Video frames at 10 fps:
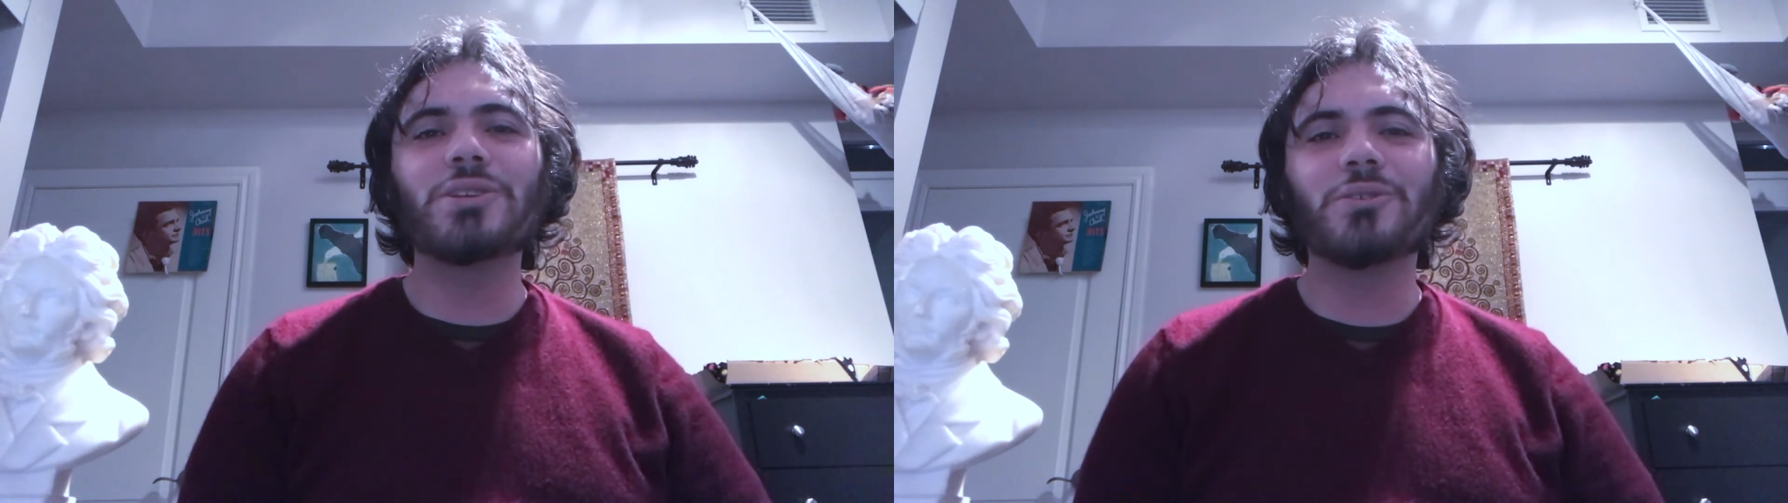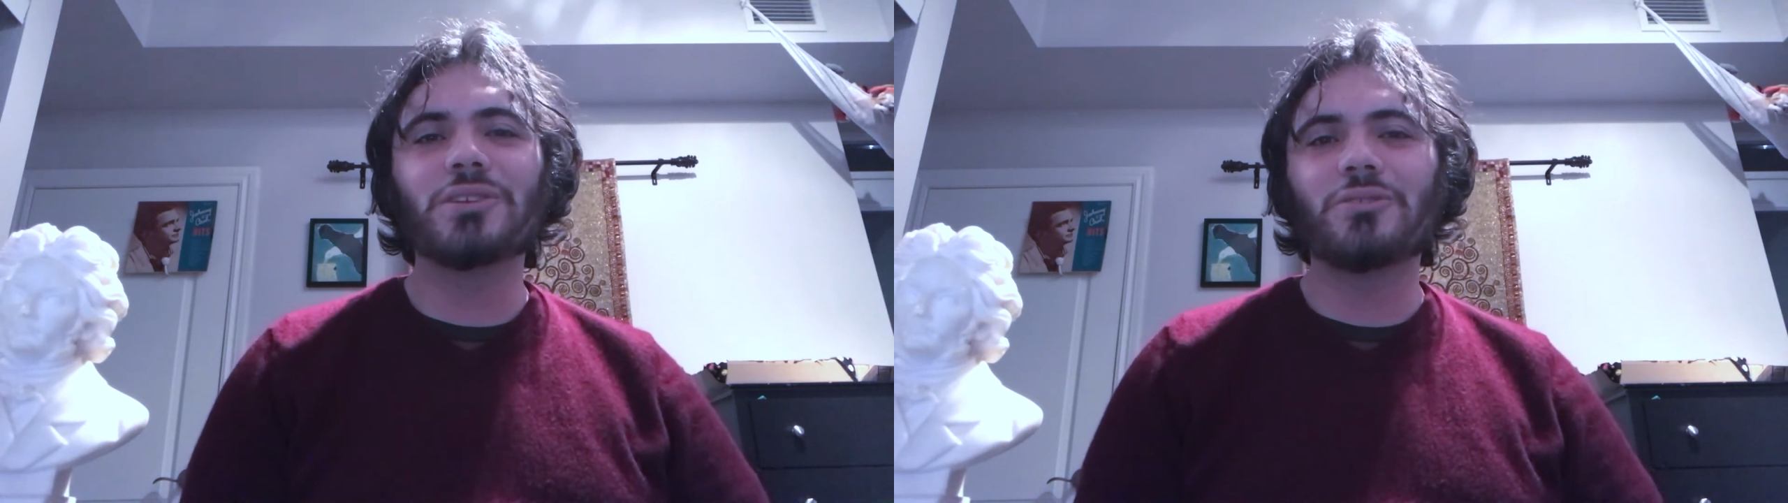
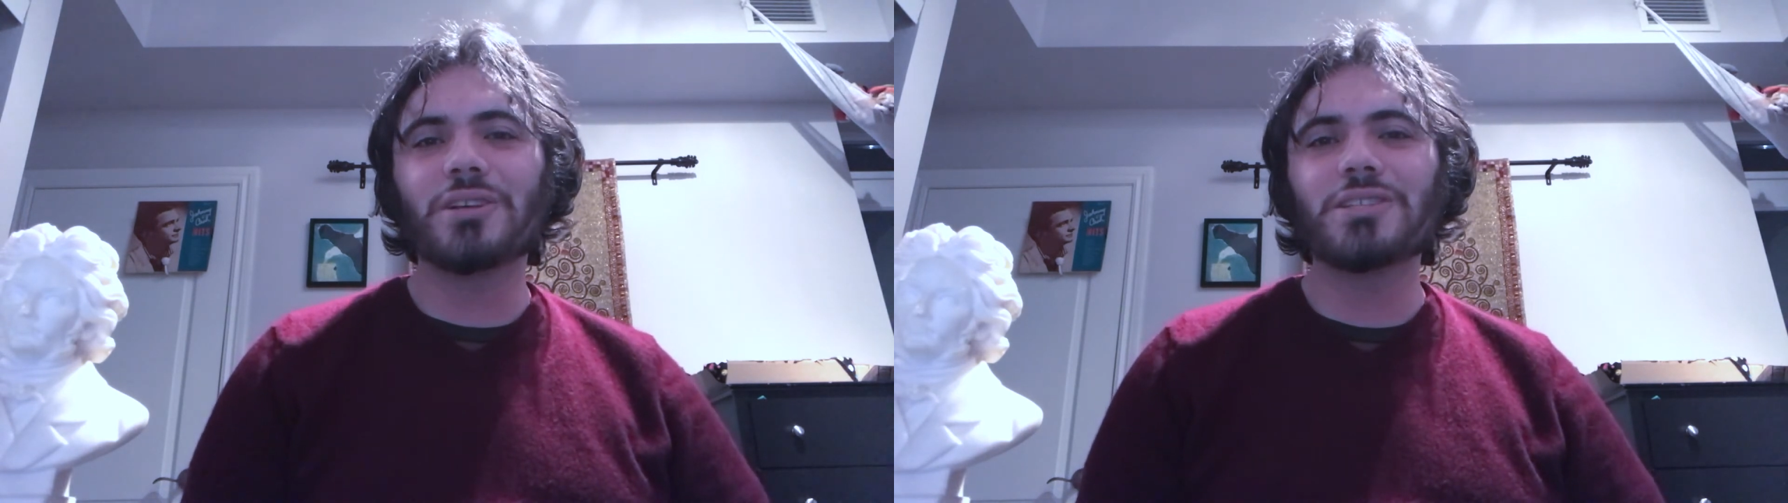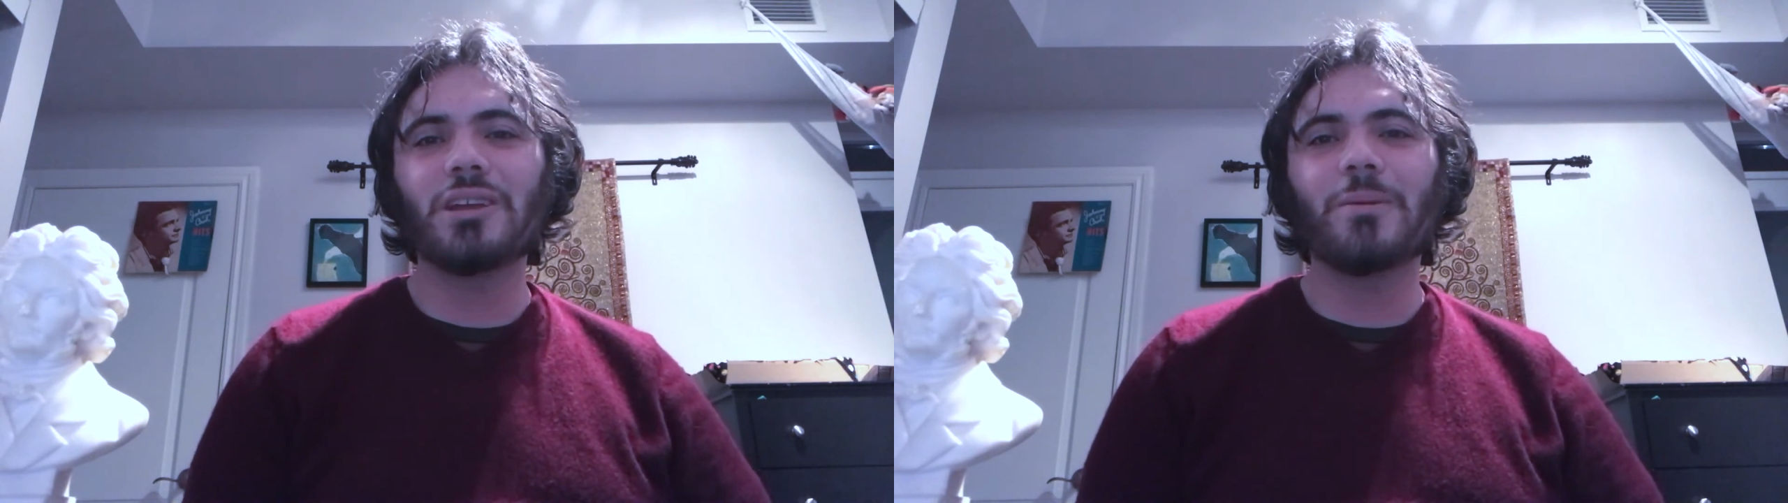else
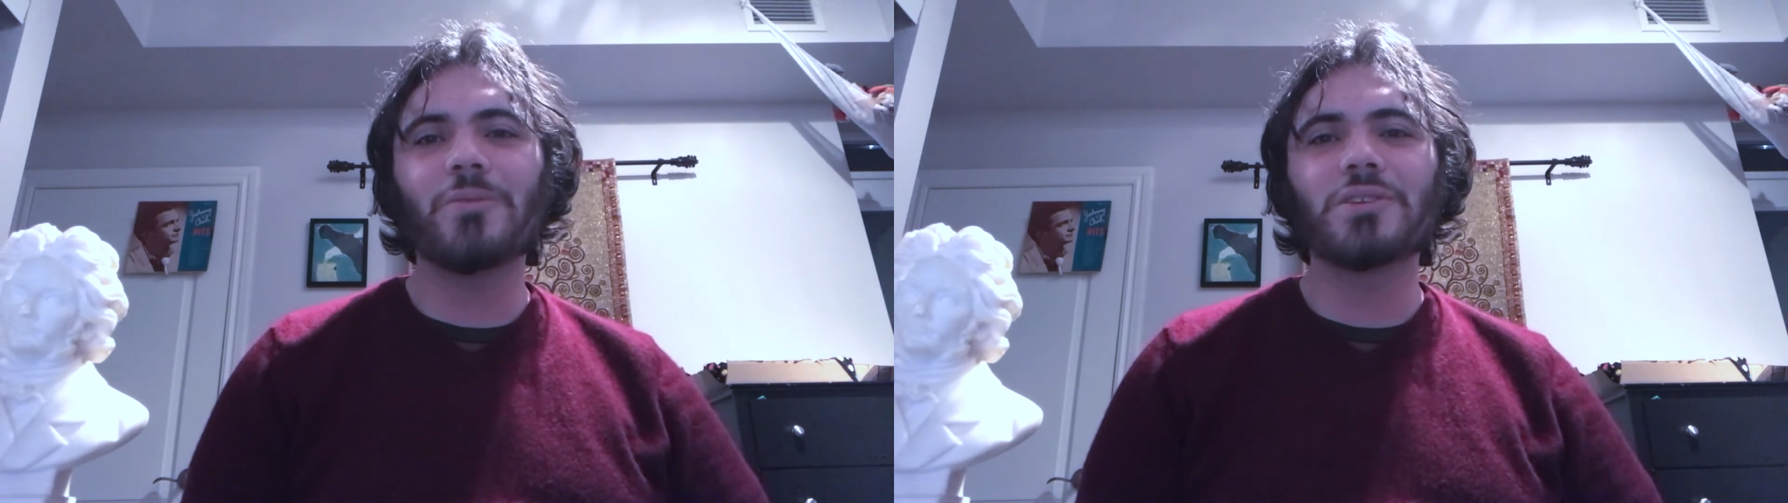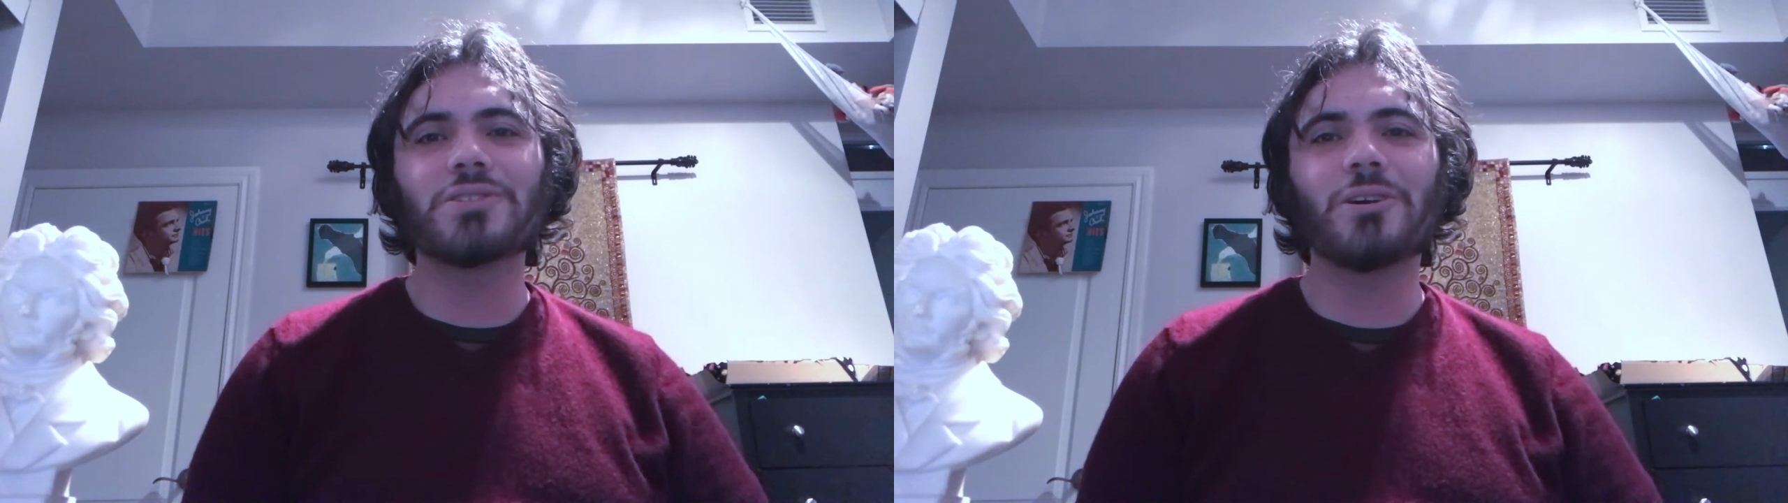interesting
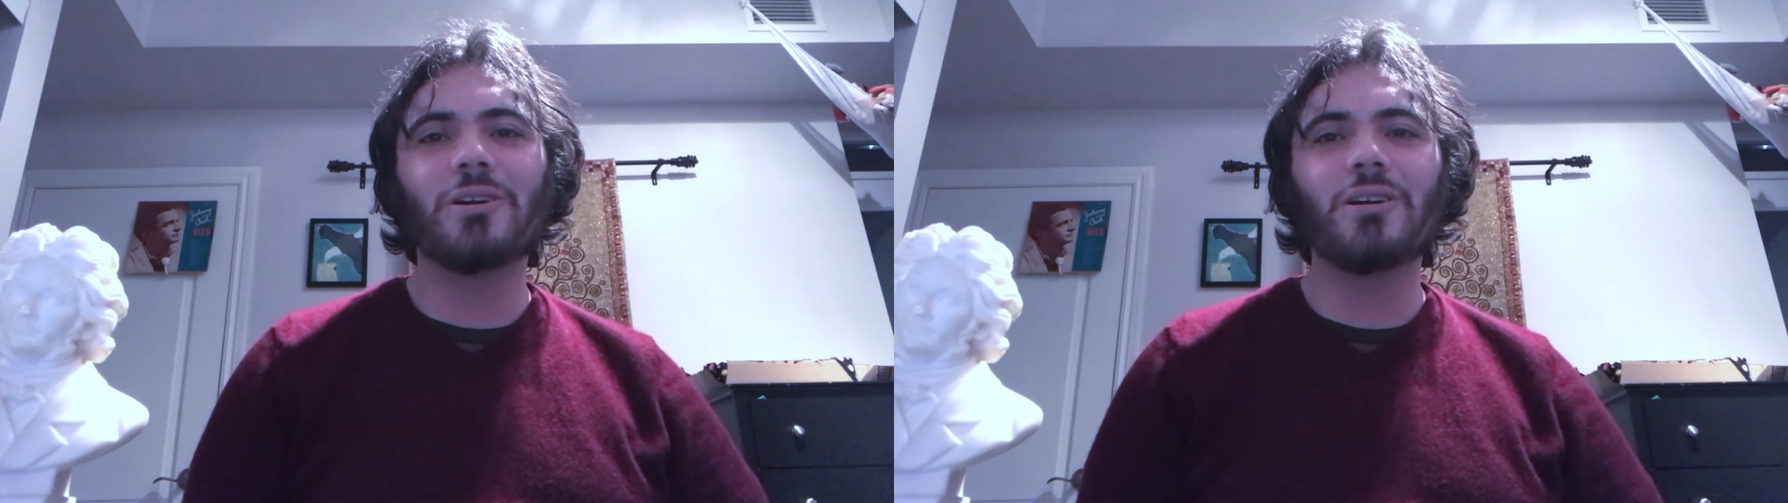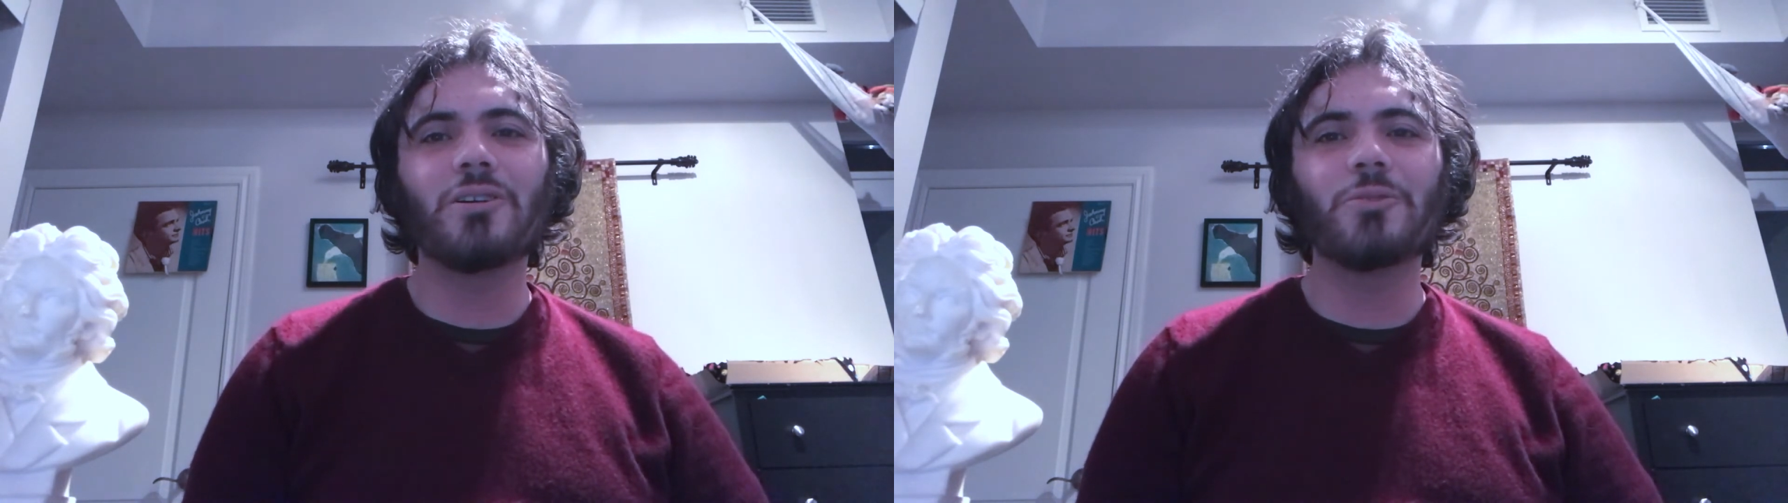about the
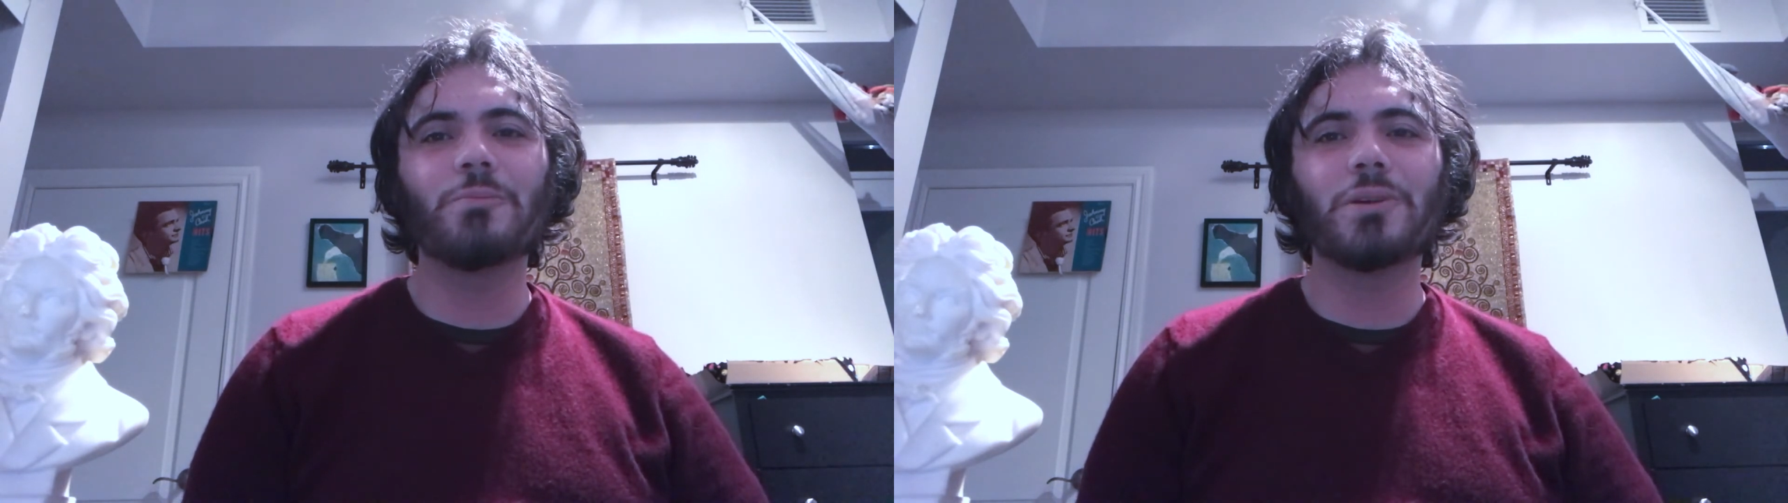song,